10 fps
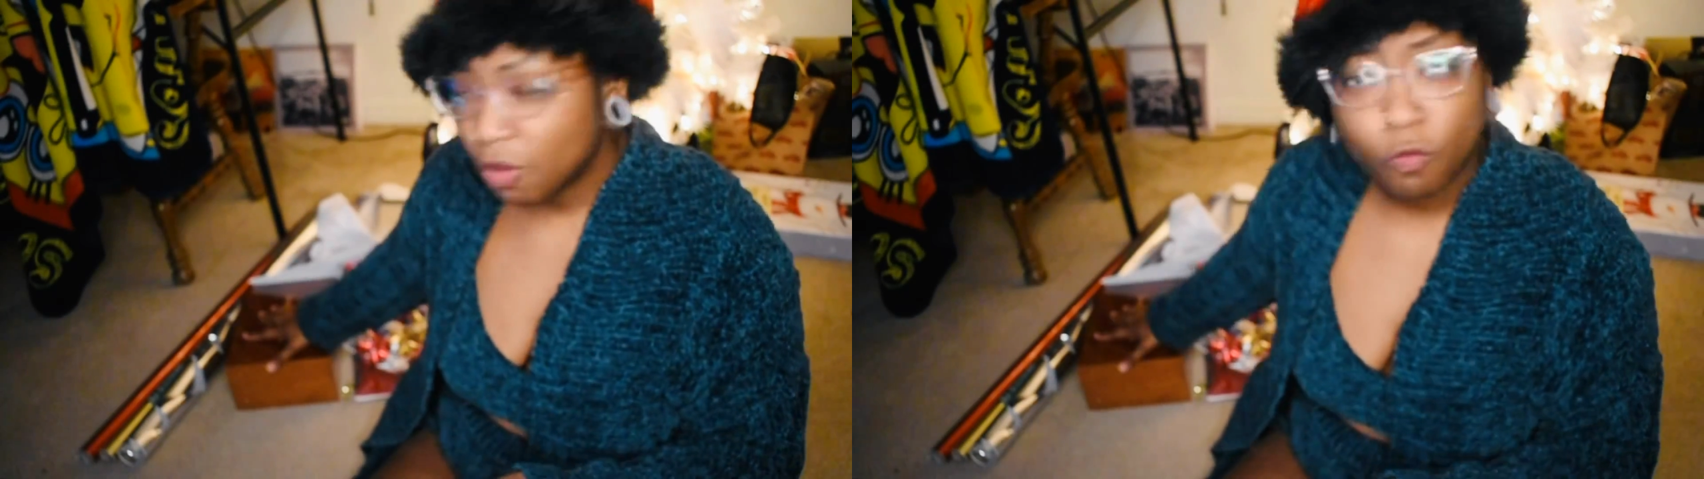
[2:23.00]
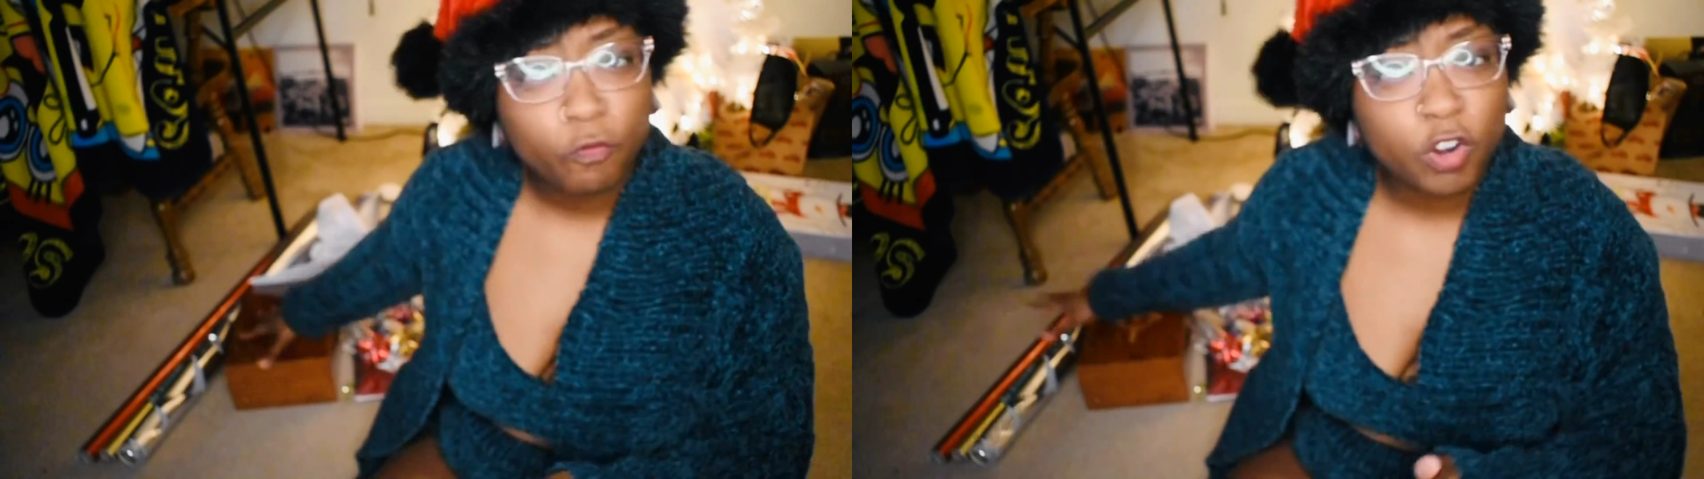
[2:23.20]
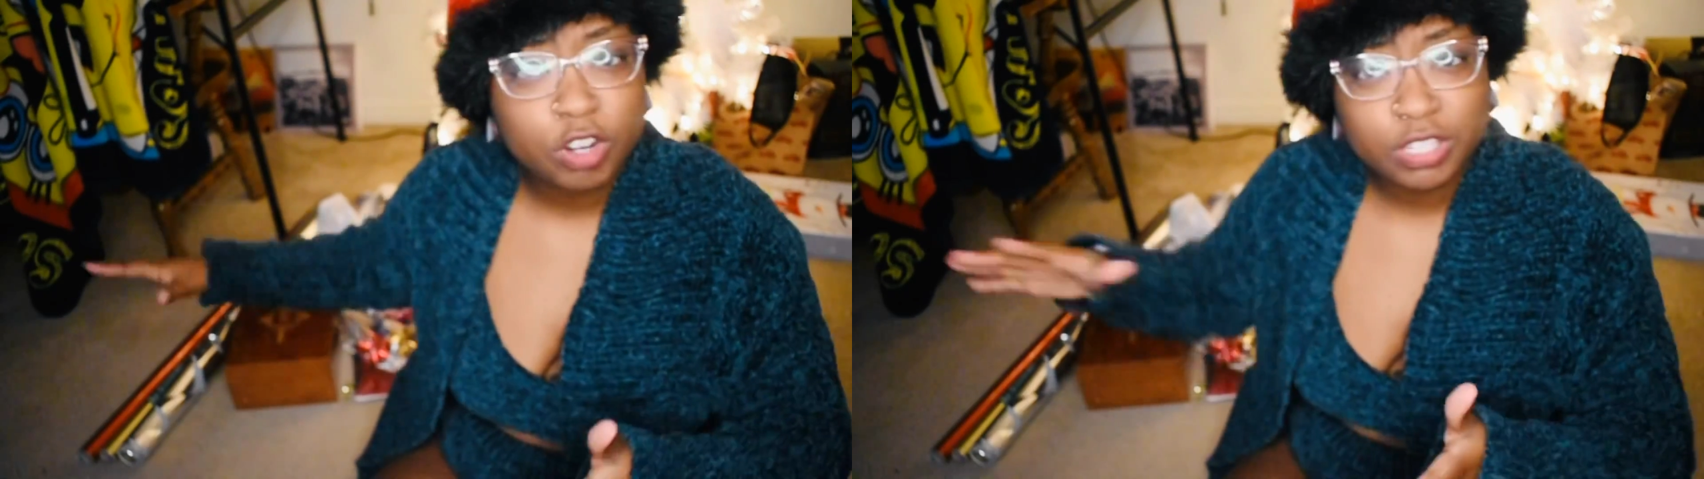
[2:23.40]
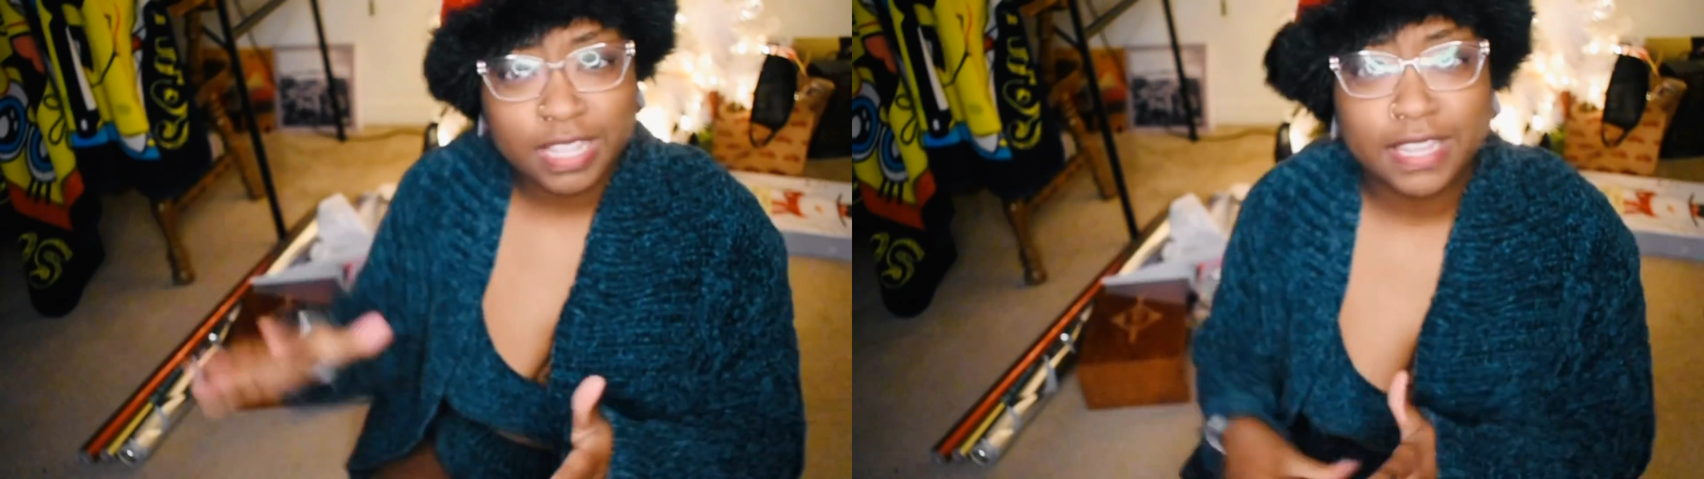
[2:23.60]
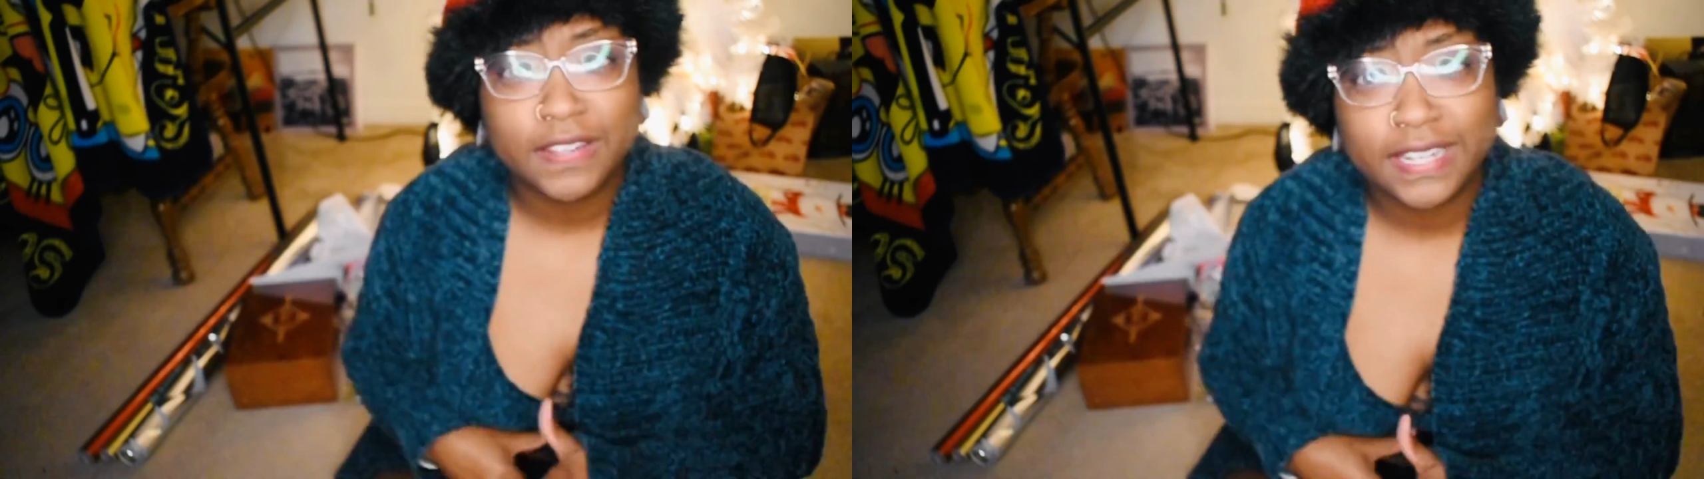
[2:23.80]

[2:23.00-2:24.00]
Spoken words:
First thing you